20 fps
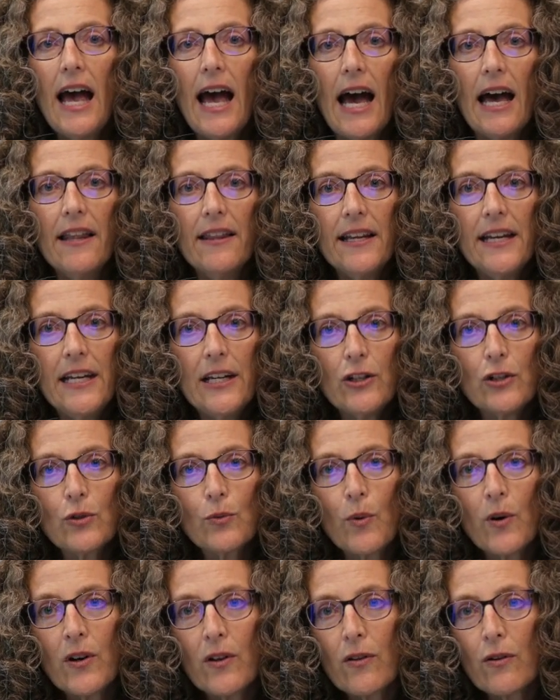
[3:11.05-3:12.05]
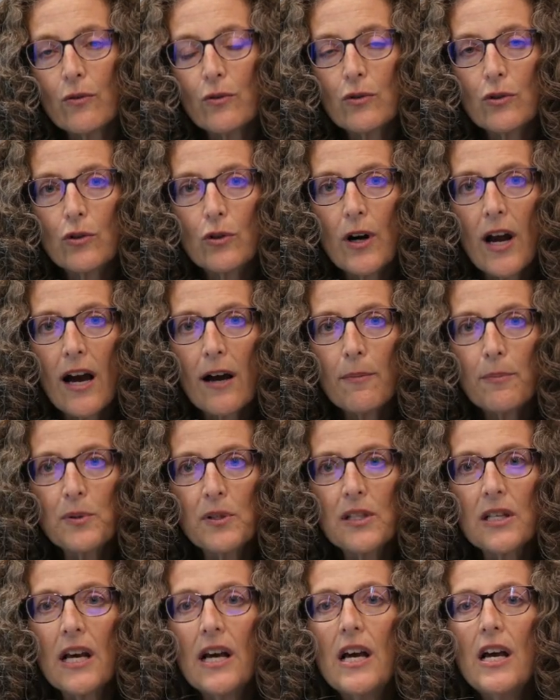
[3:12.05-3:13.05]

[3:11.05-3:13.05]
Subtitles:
And here's one of those traps.